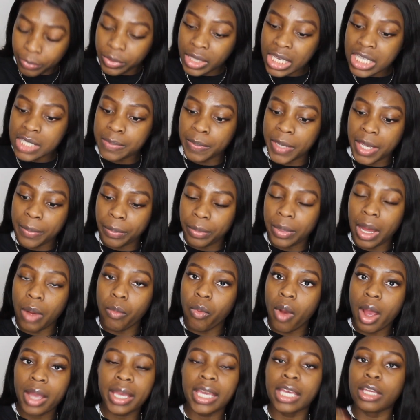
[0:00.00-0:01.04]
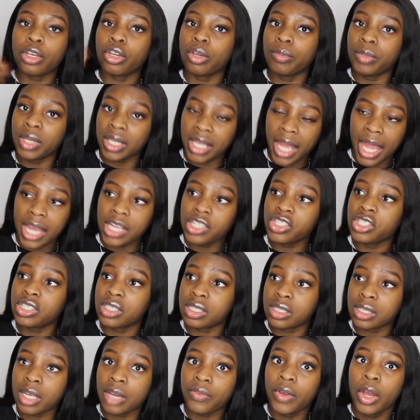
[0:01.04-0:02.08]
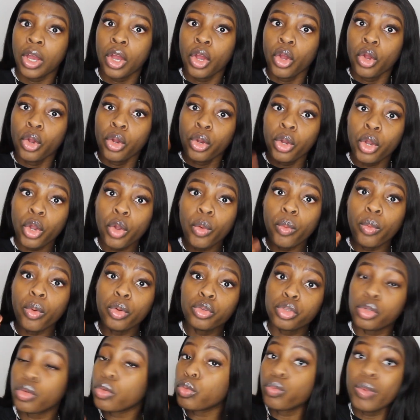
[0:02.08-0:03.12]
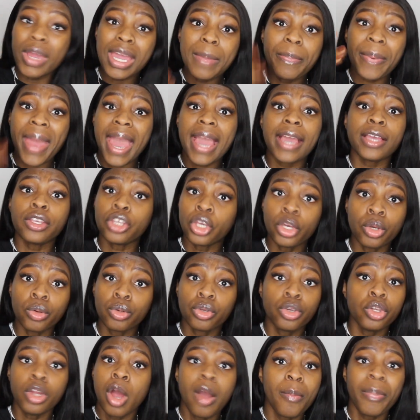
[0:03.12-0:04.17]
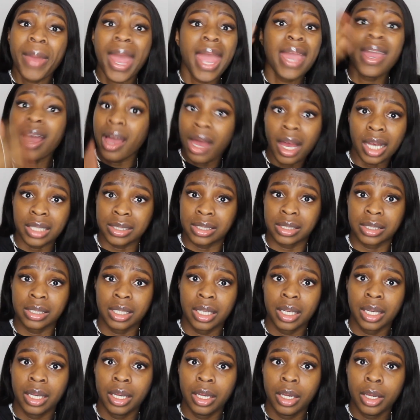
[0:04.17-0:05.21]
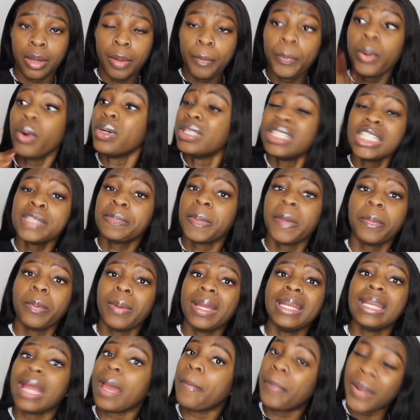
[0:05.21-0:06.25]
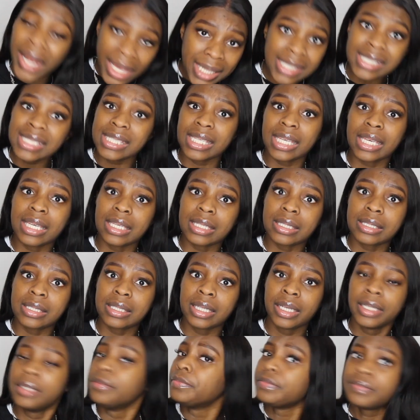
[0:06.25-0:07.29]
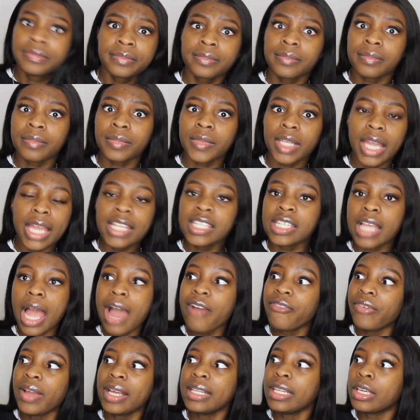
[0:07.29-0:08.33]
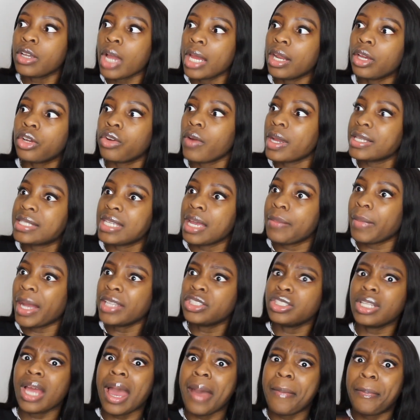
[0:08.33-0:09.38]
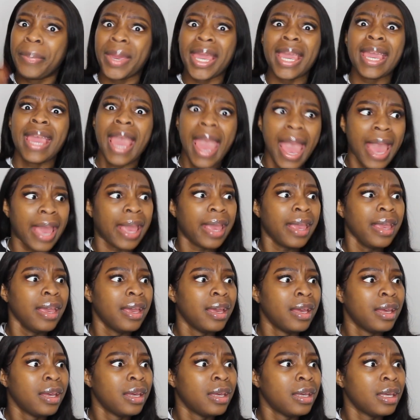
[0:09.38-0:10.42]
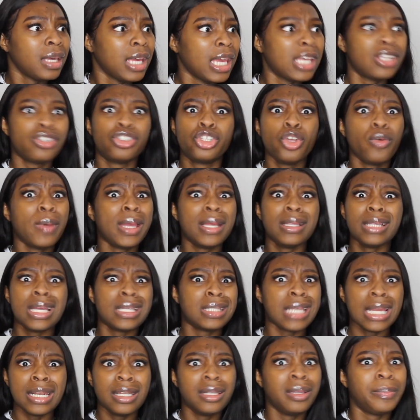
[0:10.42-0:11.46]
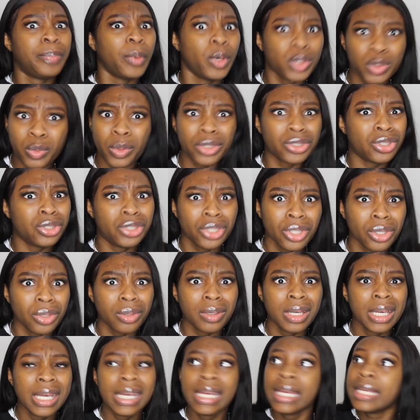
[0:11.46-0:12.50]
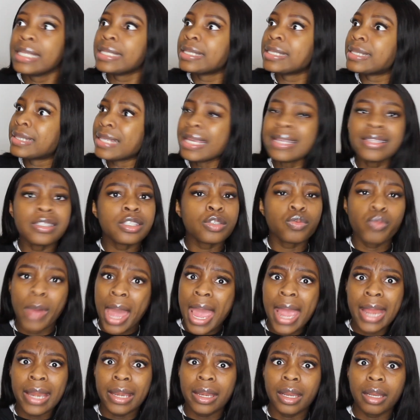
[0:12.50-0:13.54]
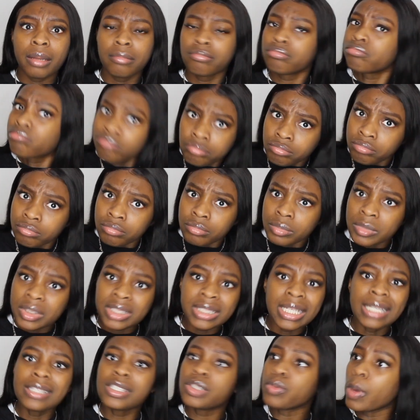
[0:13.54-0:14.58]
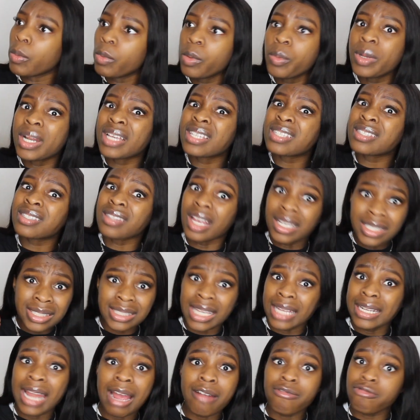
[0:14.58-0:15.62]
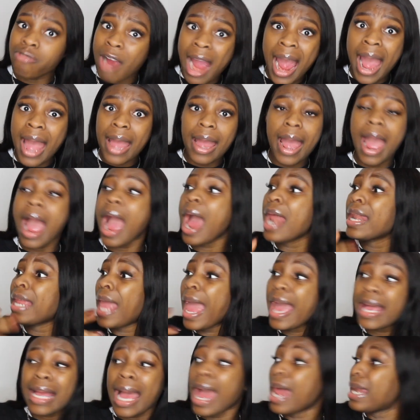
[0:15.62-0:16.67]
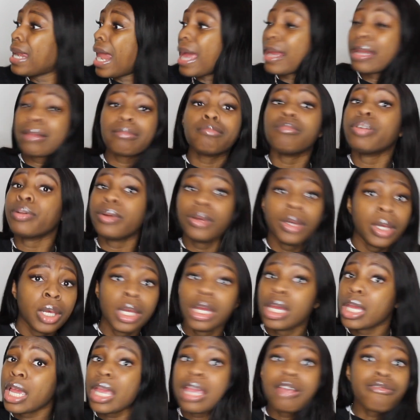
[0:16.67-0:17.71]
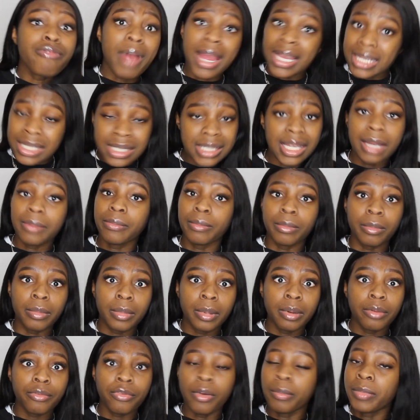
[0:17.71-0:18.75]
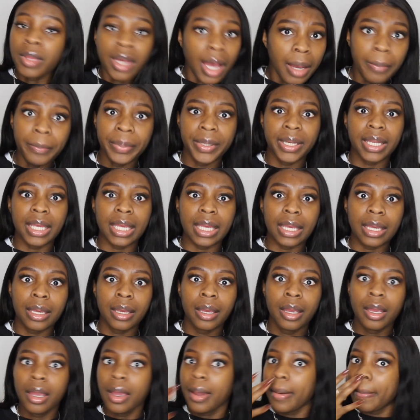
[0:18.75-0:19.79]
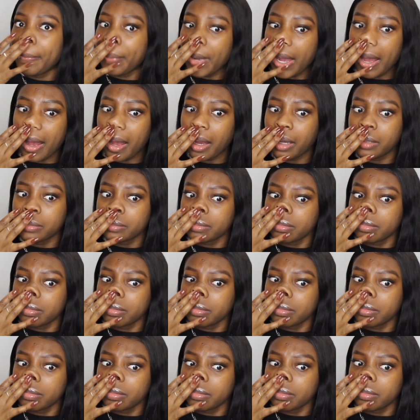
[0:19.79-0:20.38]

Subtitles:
these people that work in communications and stuff, who we pay you, you don't pay us. Put these people in their places. I find it kind of crazy. Imagine a PA is telling the boss what to do. Since when we would have sussed out that rat and like erased them from the company. But